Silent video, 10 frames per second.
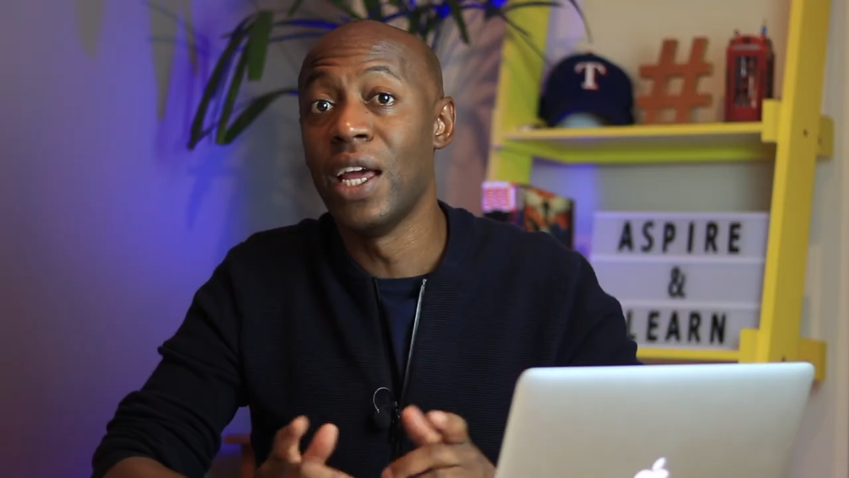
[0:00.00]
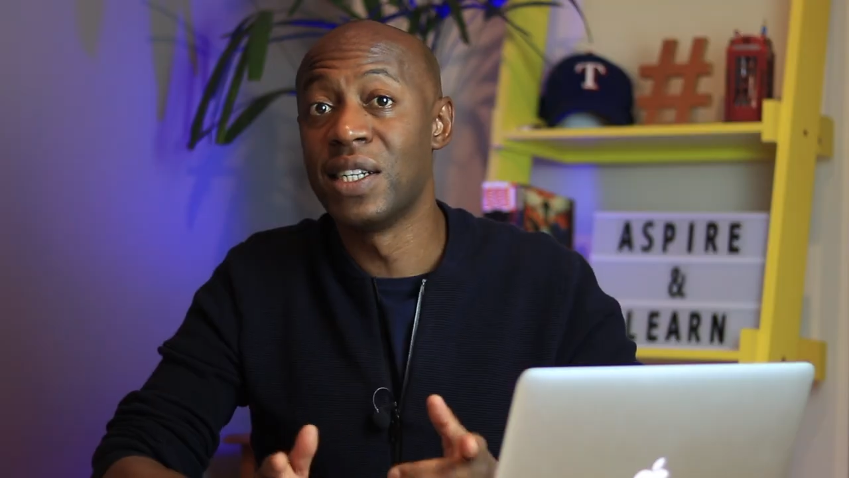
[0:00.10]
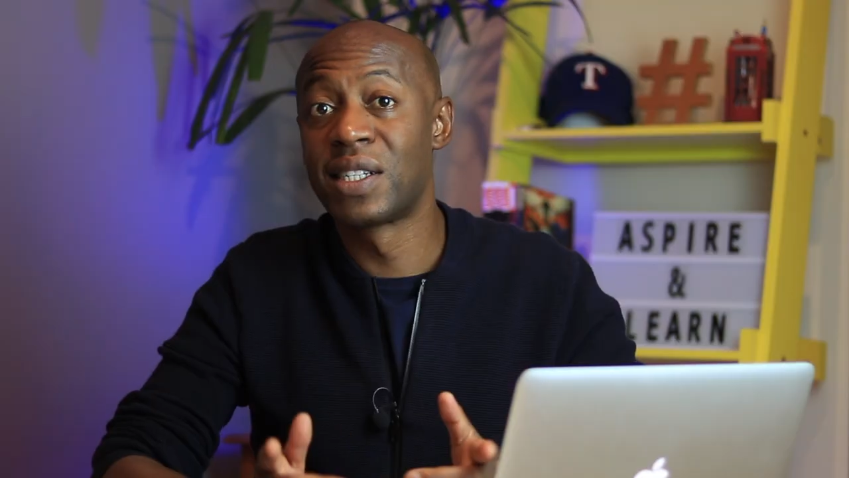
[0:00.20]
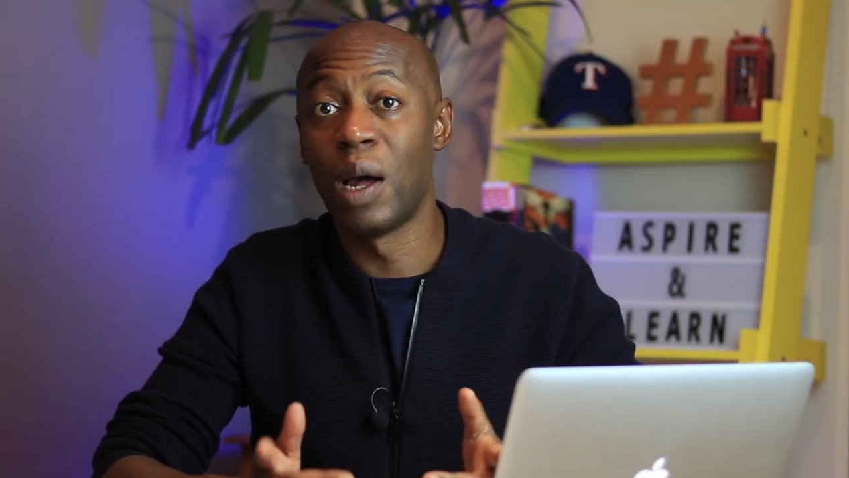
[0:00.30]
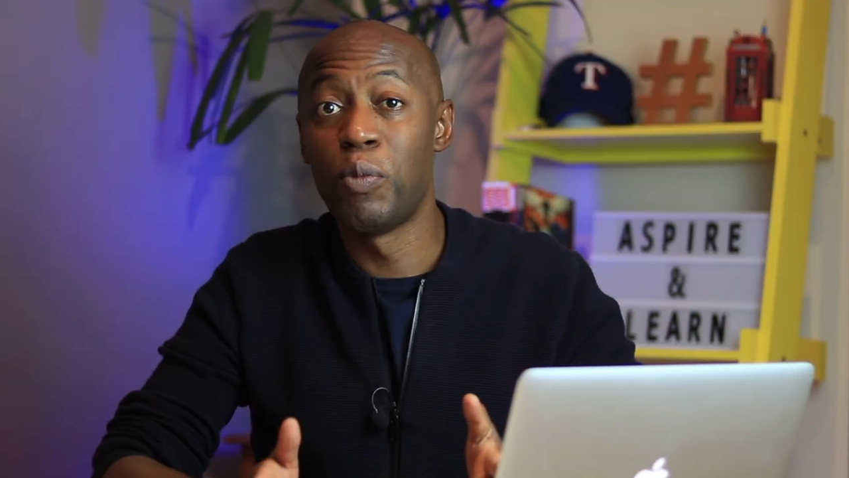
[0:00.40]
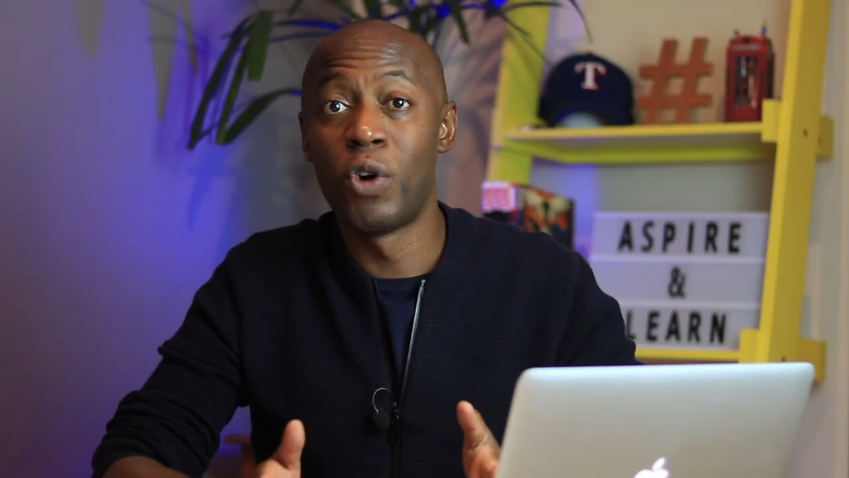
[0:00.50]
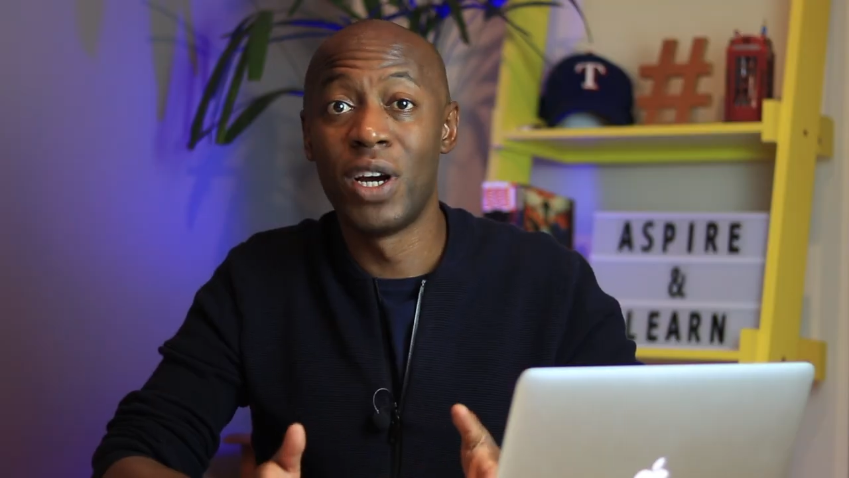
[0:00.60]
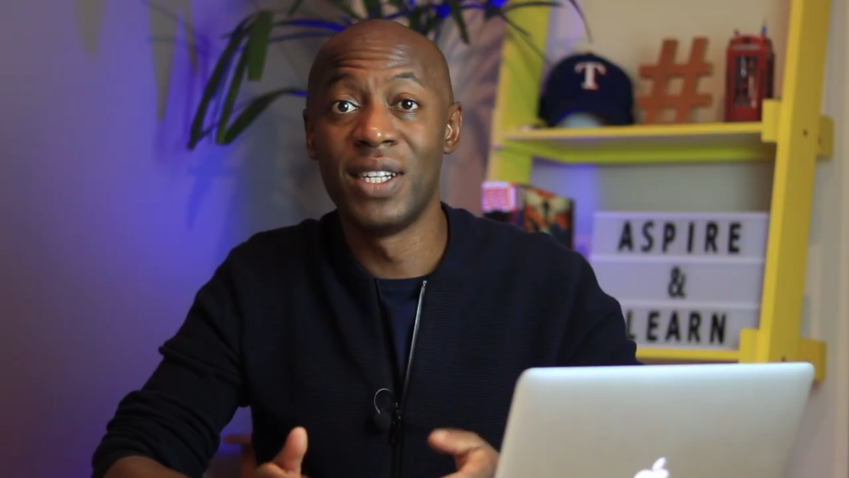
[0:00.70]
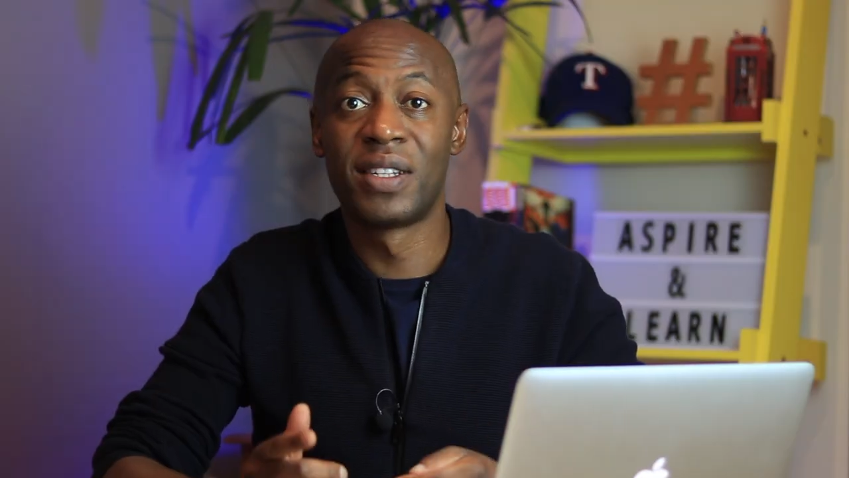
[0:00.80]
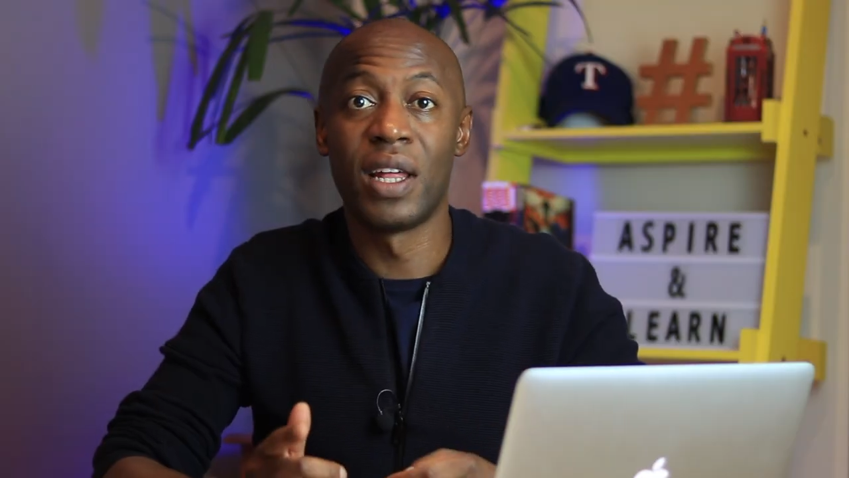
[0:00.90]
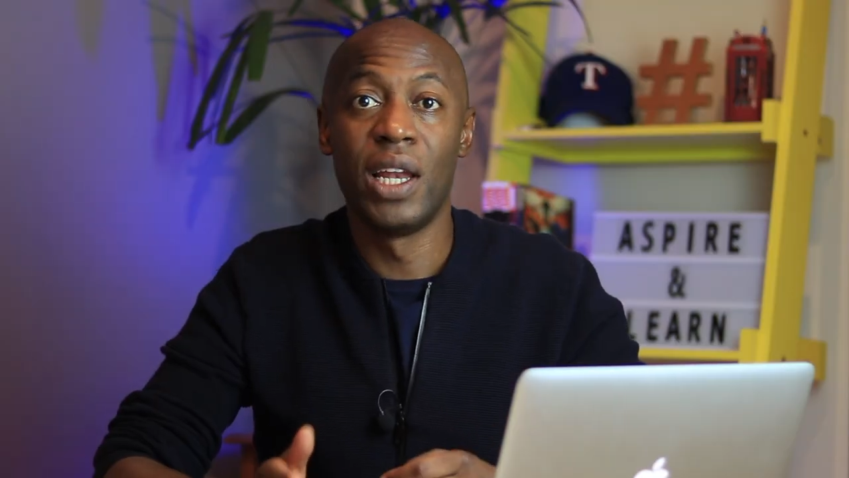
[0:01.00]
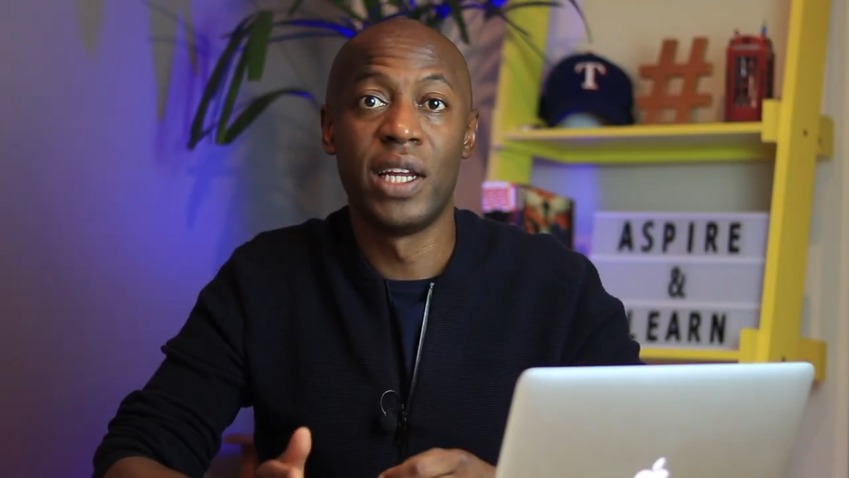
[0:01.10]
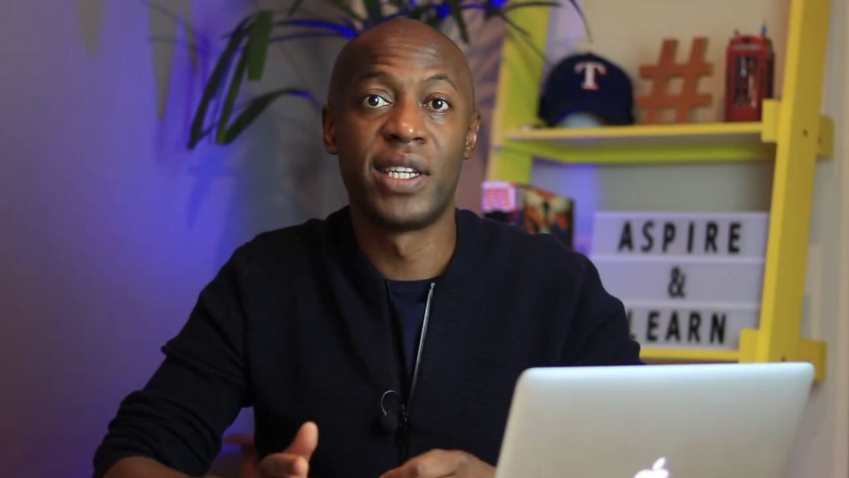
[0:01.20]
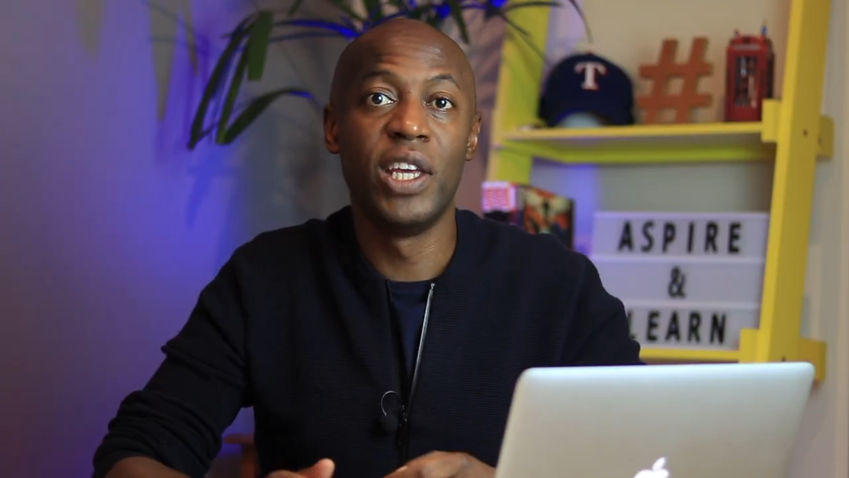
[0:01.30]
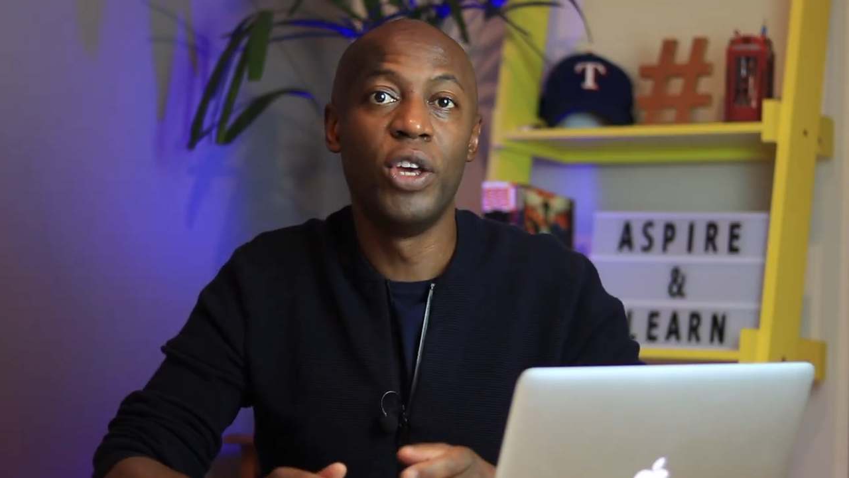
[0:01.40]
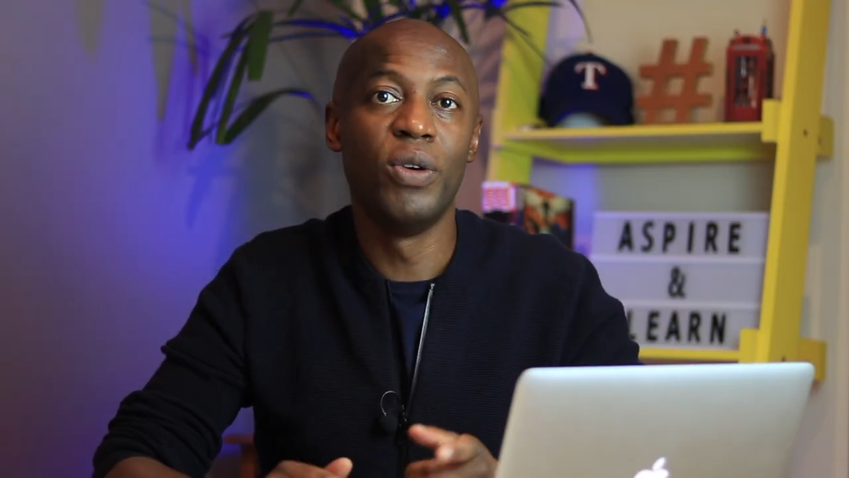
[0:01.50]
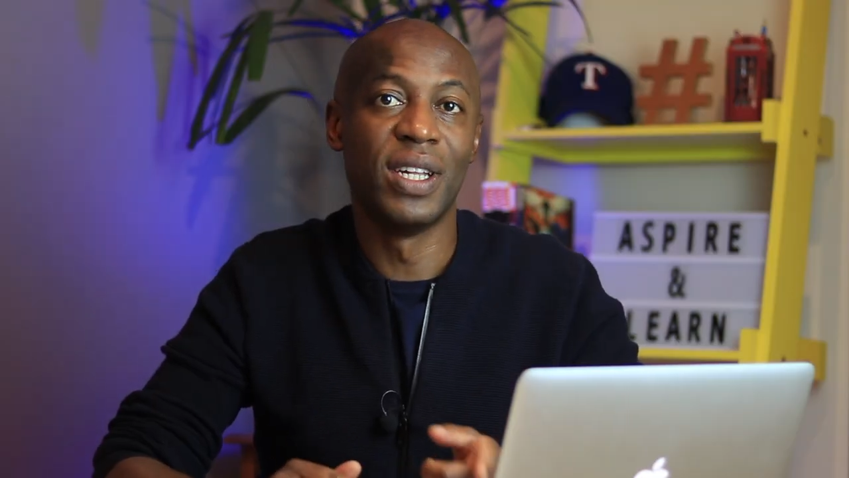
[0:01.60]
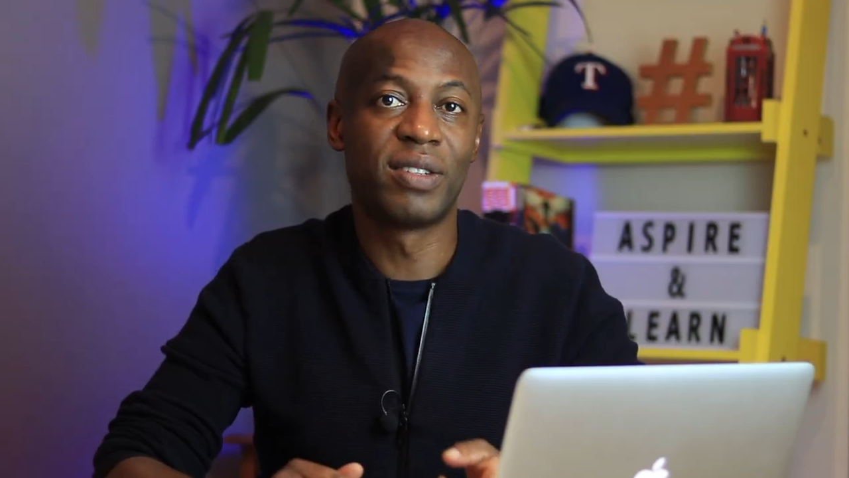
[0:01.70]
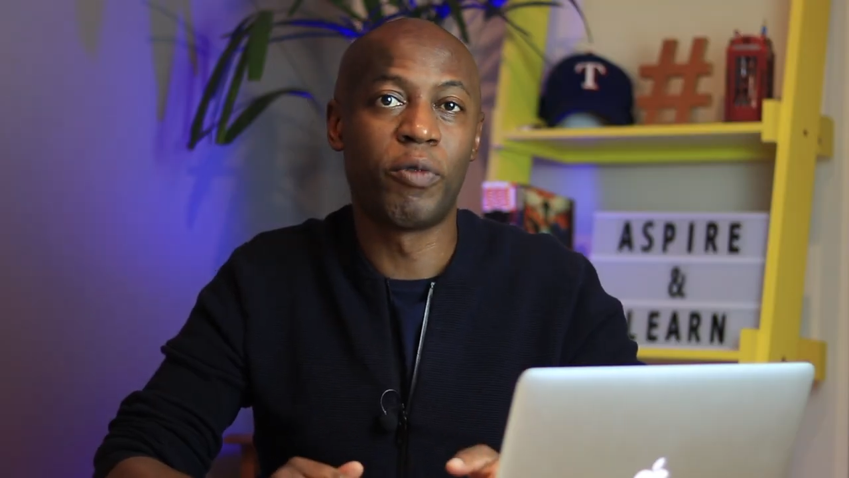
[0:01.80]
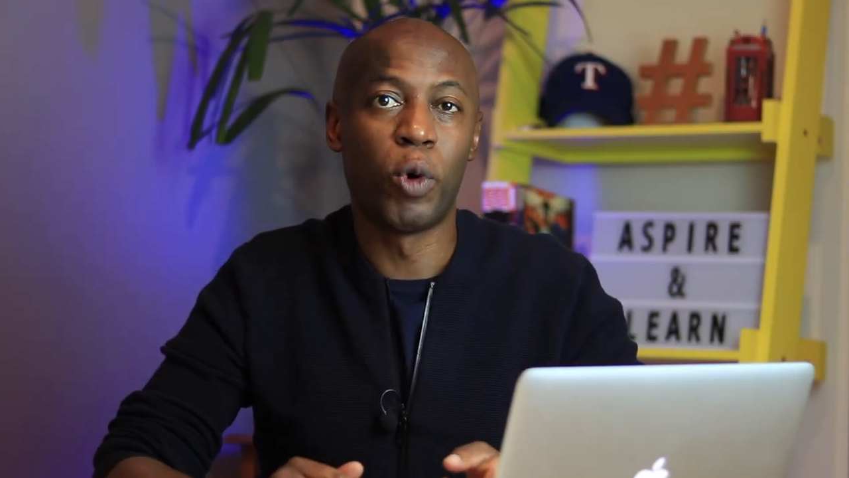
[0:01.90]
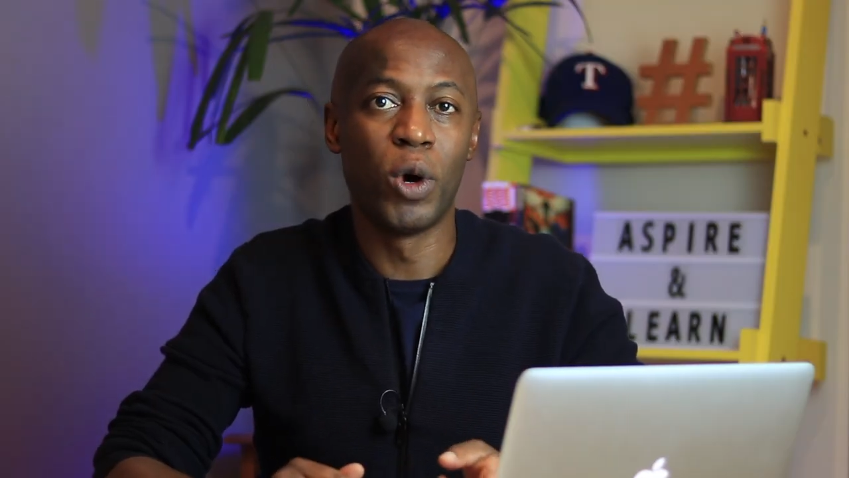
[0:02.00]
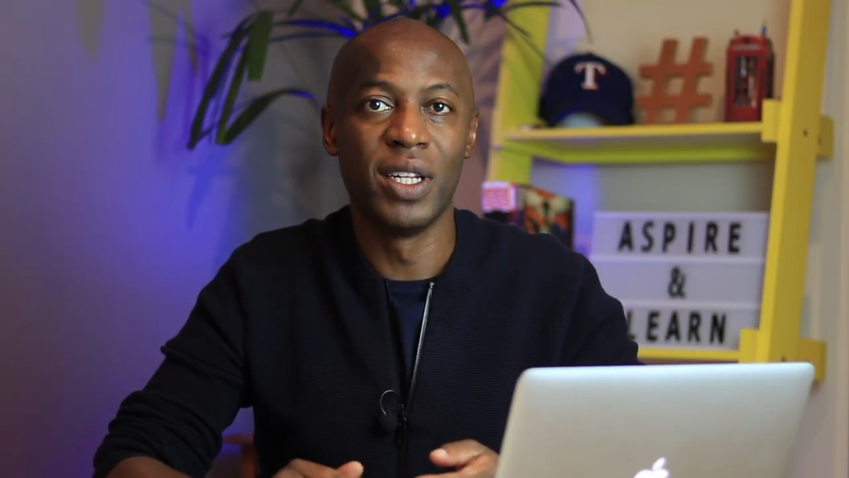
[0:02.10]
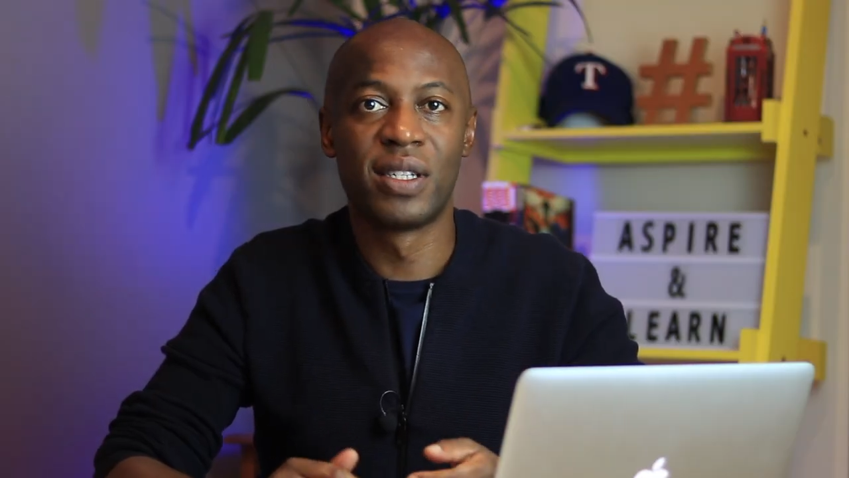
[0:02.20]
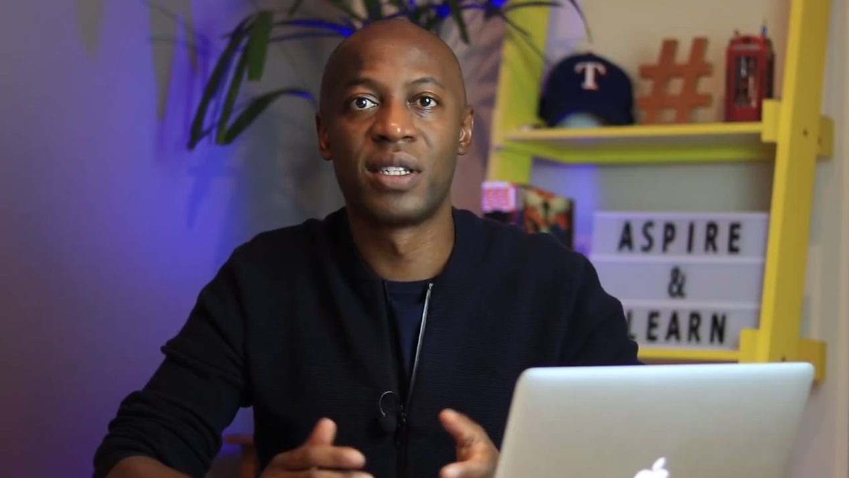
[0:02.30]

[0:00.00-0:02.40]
In some words, the letter u is voiced,